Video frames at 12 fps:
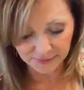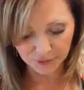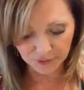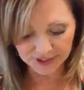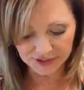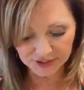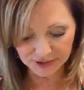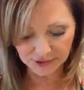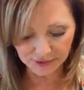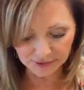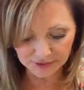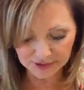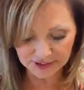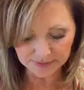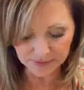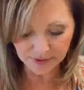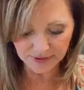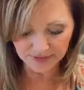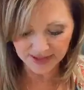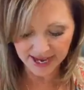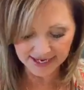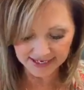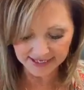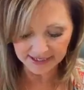So I'm going to just put
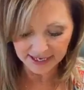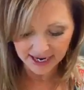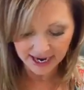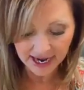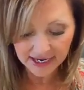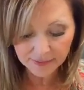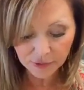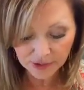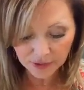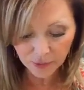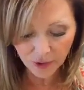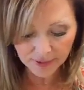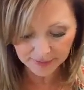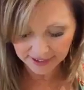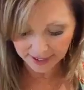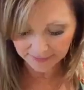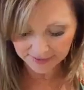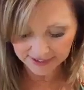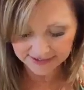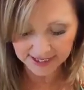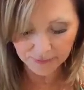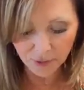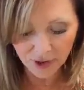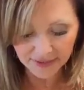that in and I'm going to warm it up
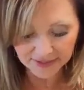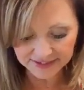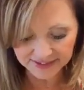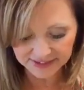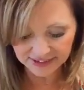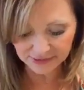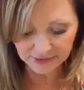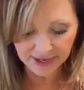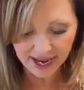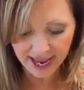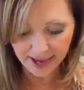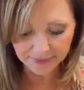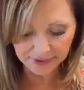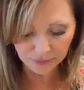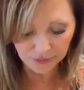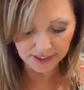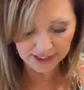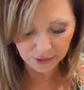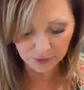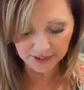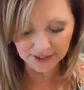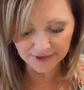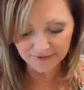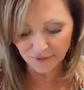because I want this to happen really
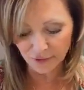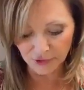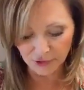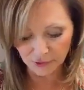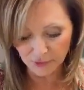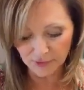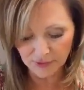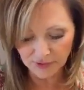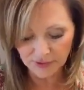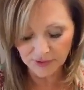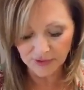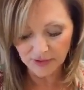quickly for you.